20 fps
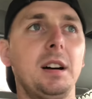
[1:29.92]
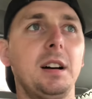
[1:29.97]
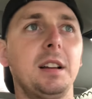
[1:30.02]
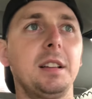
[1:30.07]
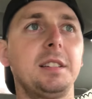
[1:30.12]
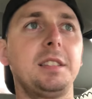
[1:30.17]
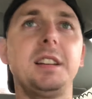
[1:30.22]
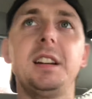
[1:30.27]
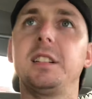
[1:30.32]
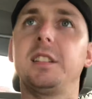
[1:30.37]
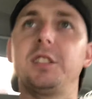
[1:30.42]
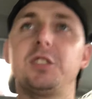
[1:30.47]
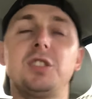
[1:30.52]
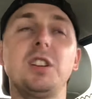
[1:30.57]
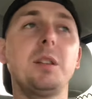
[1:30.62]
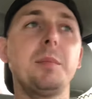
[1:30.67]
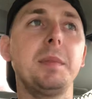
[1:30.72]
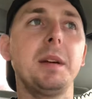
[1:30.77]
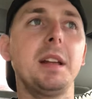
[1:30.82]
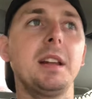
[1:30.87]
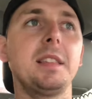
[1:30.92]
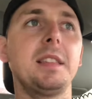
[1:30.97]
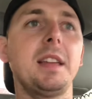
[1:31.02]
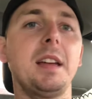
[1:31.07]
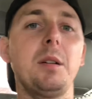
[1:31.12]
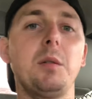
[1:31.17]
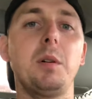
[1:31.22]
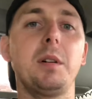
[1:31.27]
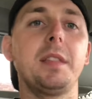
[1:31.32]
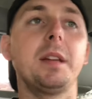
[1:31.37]
seen as legitimate.
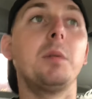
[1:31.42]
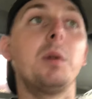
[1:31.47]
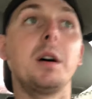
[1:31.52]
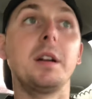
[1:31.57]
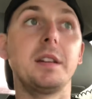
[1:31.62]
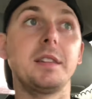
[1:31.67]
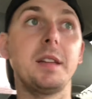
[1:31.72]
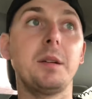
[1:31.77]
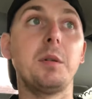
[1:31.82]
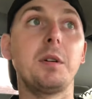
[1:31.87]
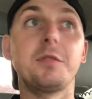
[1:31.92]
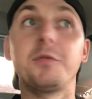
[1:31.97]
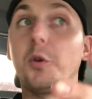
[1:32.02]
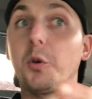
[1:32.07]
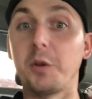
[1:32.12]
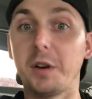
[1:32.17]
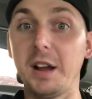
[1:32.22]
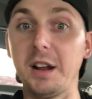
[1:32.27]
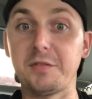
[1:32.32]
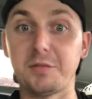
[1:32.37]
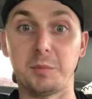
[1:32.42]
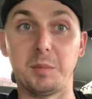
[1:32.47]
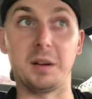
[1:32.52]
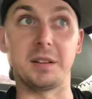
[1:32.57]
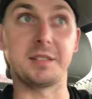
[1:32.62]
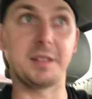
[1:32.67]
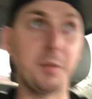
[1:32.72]
They want foreign aid from us.